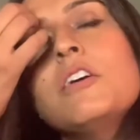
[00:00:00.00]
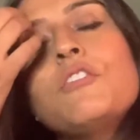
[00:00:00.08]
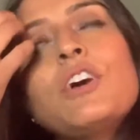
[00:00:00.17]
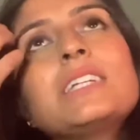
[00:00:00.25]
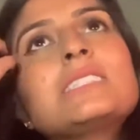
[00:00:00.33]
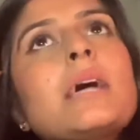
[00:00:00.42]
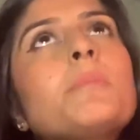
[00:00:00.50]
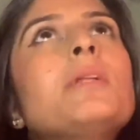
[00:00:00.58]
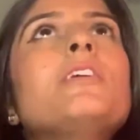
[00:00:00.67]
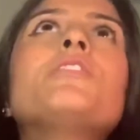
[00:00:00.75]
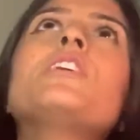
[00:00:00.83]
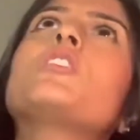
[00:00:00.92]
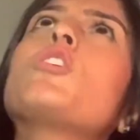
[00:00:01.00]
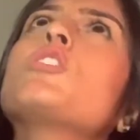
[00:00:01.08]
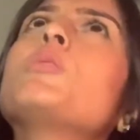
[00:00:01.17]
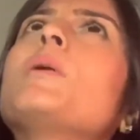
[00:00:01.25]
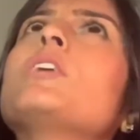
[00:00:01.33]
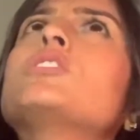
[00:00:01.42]
For example, if we talk
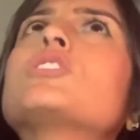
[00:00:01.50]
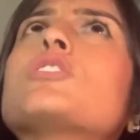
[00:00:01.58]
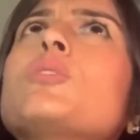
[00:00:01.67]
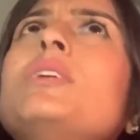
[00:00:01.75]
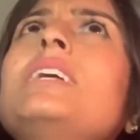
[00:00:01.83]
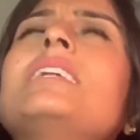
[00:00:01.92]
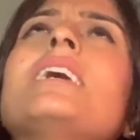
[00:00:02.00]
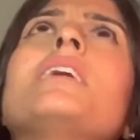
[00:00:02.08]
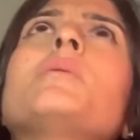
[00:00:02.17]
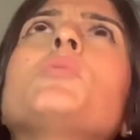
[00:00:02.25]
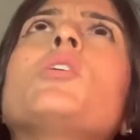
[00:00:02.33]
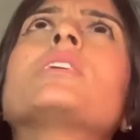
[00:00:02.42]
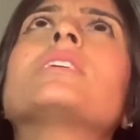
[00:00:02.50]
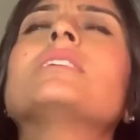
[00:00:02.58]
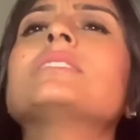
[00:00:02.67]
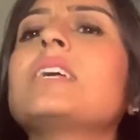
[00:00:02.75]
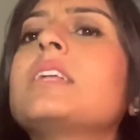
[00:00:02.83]
about storytelling podcasts,